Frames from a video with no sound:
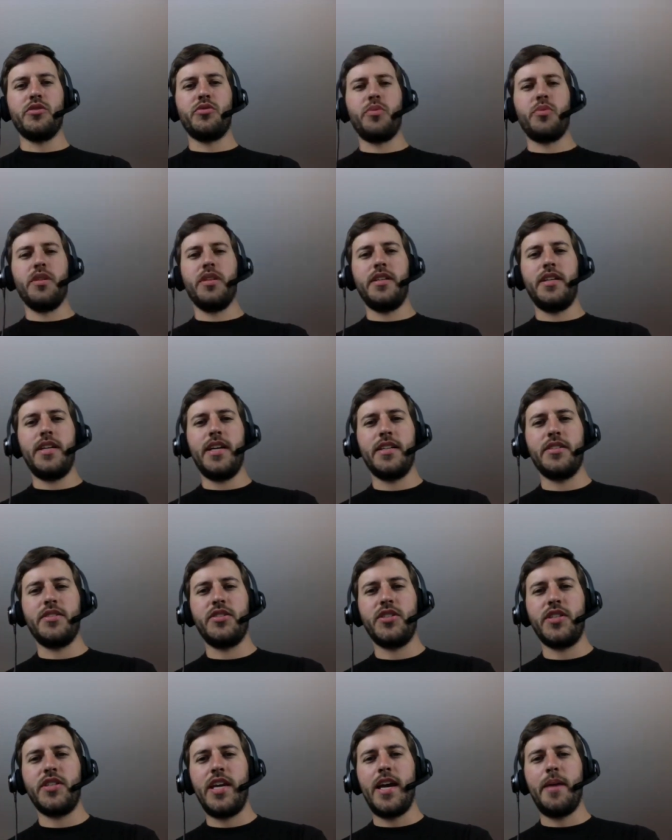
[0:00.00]
really kind of
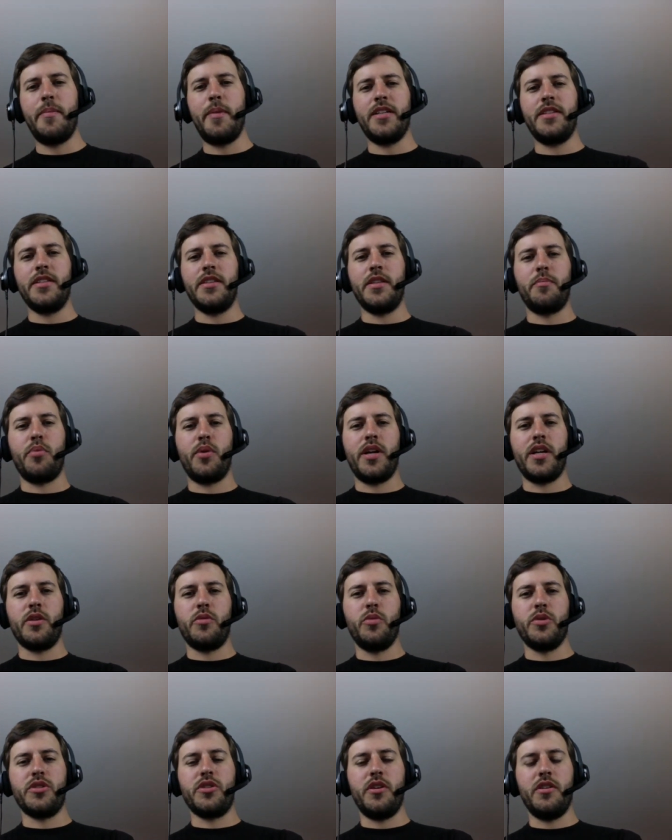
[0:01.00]
scammy. I think the product
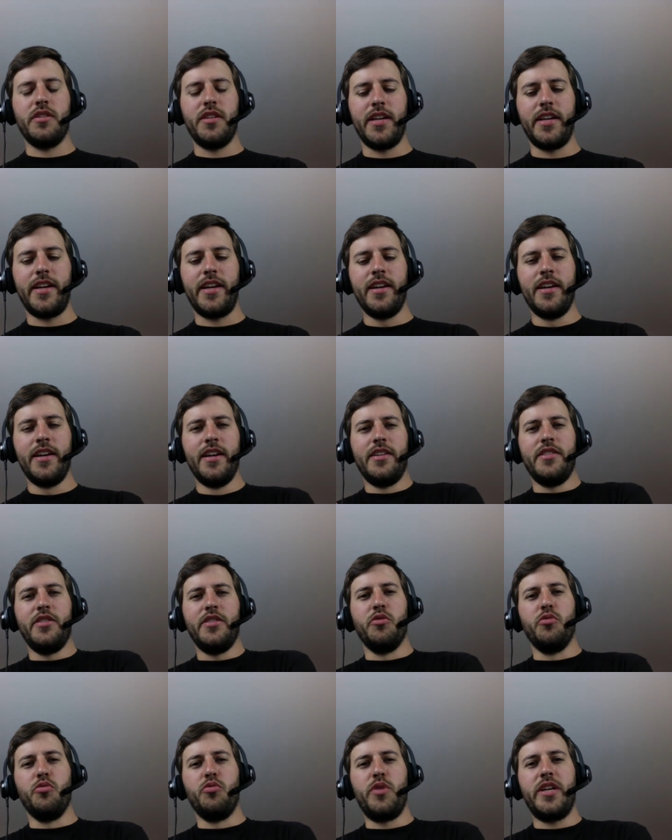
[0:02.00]
was called like
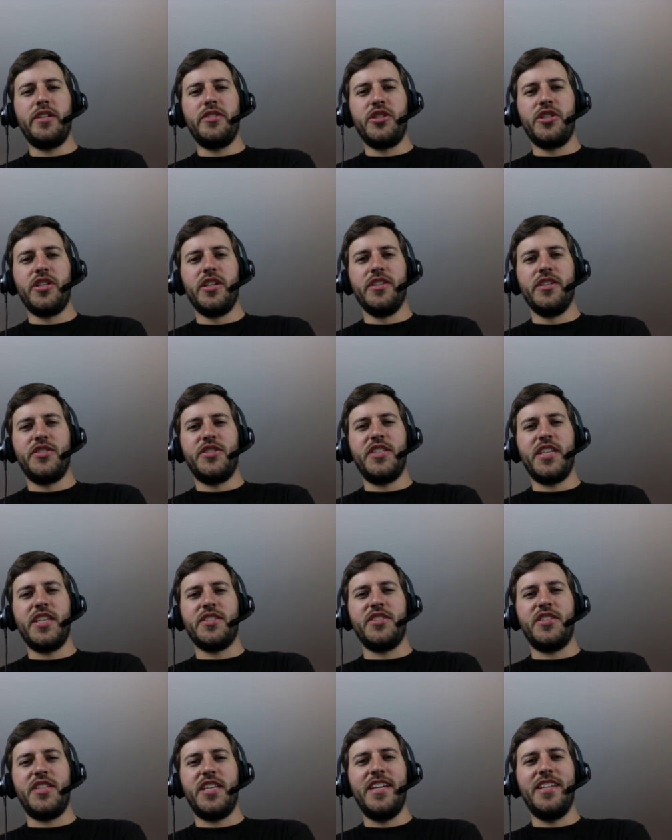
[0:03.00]
the rich
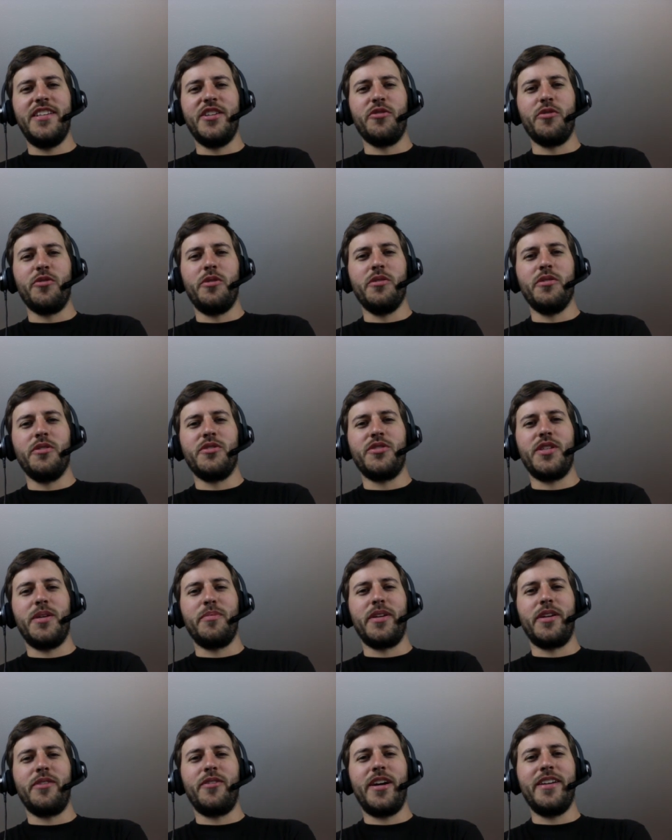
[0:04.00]
16 year old or
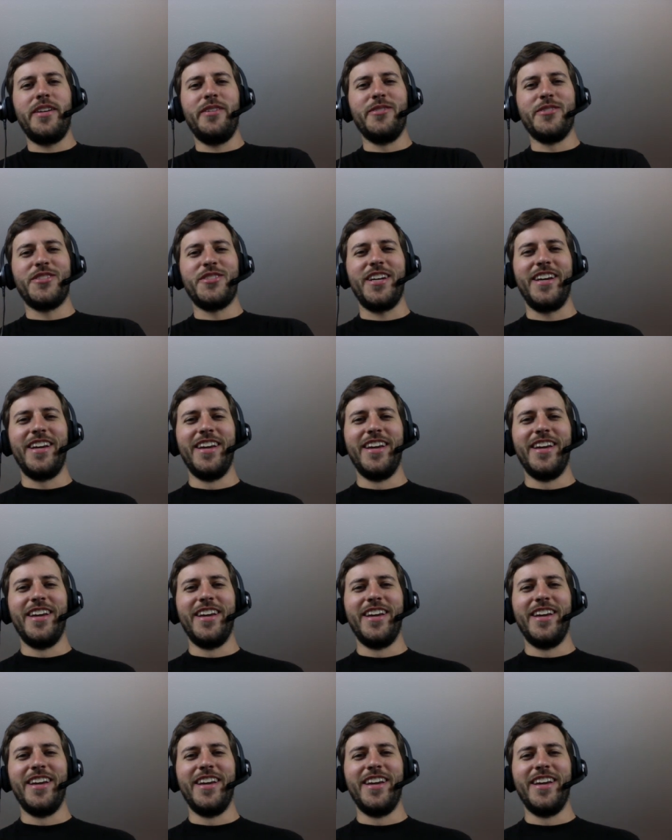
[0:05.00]
something, right? It was like,